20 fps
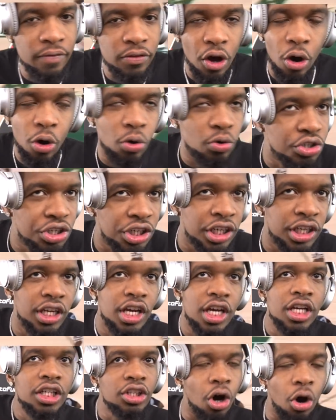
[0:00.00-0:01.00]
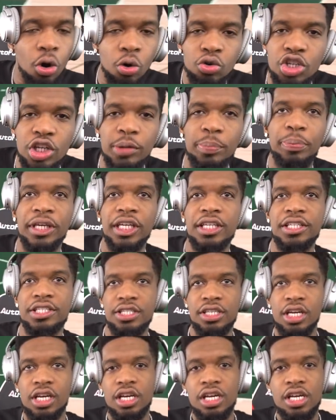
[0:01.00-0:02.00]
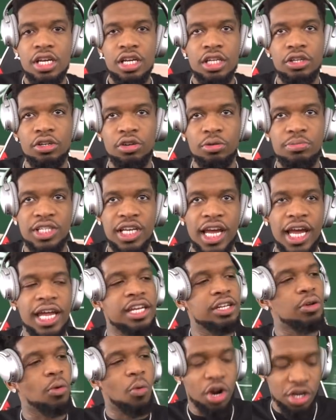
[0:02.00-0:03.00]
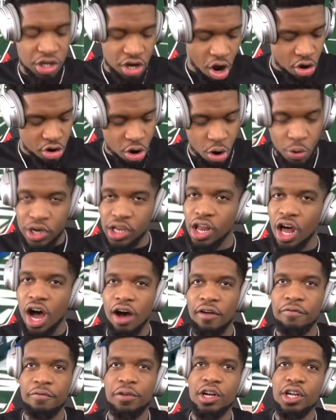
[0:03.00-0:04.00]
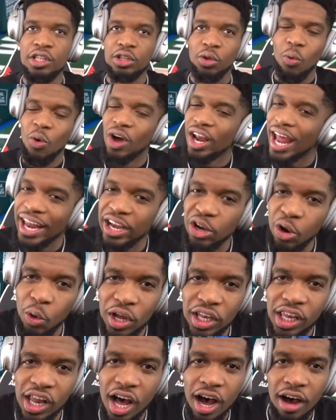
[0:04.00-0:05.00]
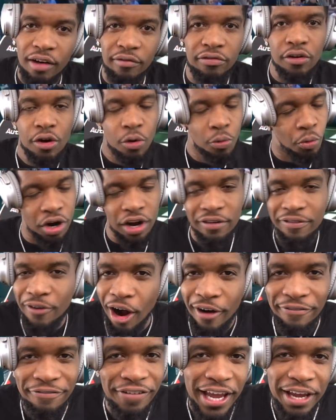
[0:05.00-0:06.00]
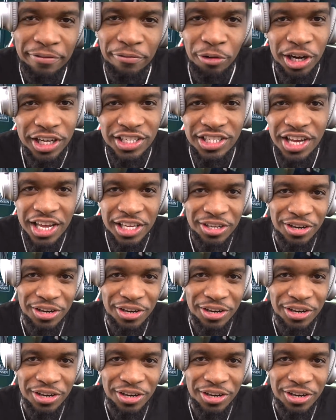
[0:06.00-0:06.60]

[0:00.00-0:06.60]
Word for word: The O G, the O G piece. You know what I'm saying? The one y'all know and love. The one I know and love, one of our favorites.